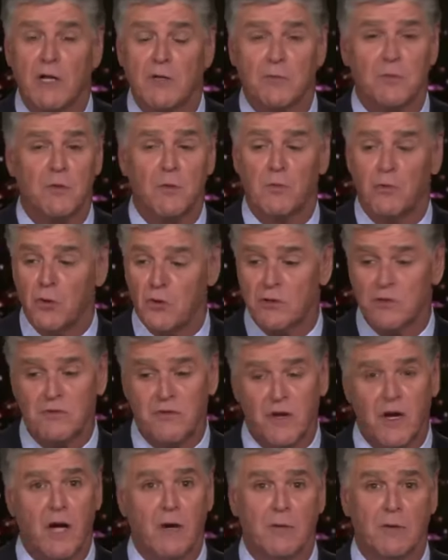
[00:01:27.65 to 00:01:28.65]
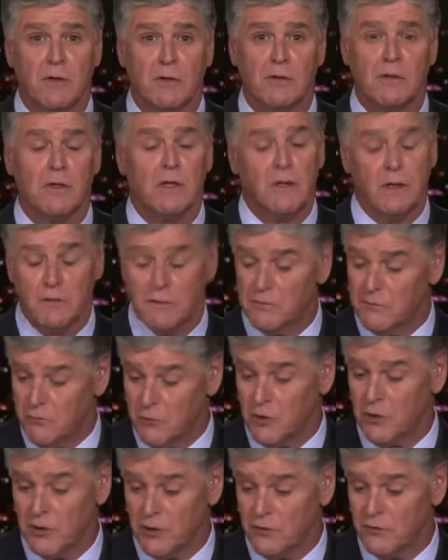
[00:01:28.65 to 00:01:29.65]
The book is phenomenal. Uh, it really
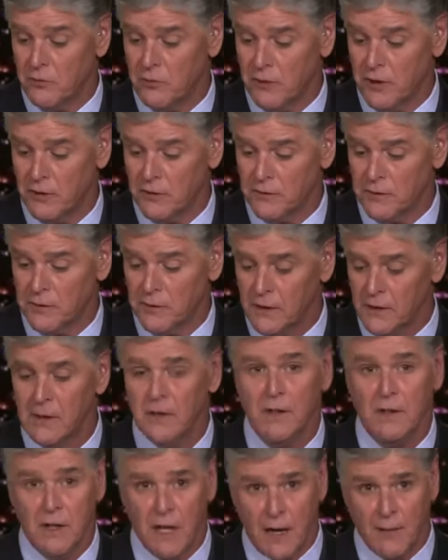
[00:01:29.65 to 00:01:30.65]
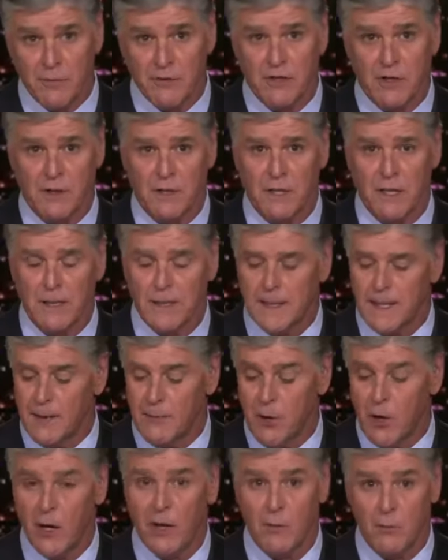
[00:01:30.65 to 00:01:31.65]
is amazing. Amazon.com. All
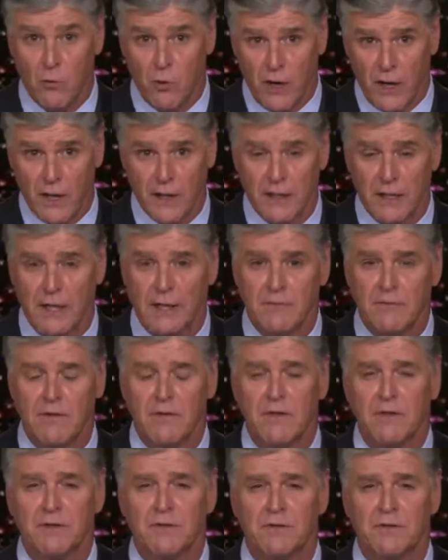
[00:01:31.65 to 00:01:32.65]
right, more Hannity after this.